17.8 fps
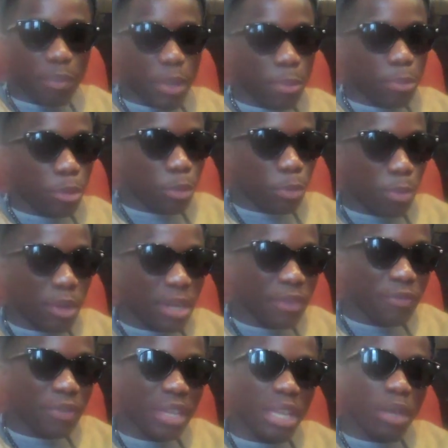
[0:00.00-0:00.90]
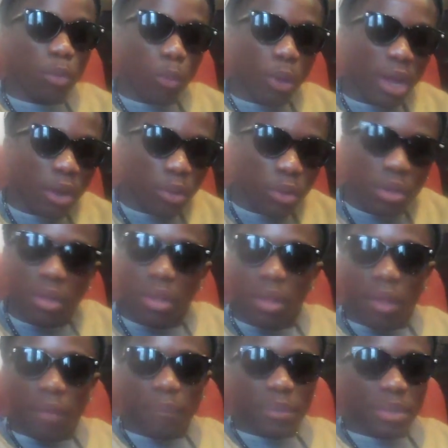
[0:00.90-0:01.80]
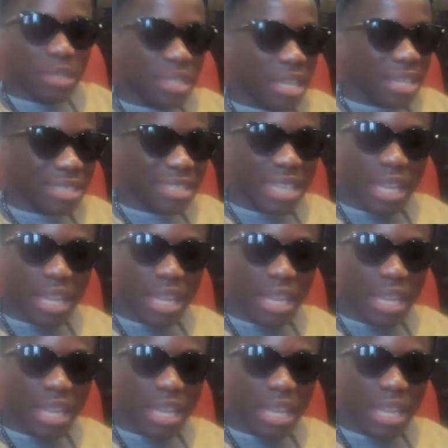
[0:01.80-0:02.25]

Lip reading: and people were probably thinking, wow, it sounds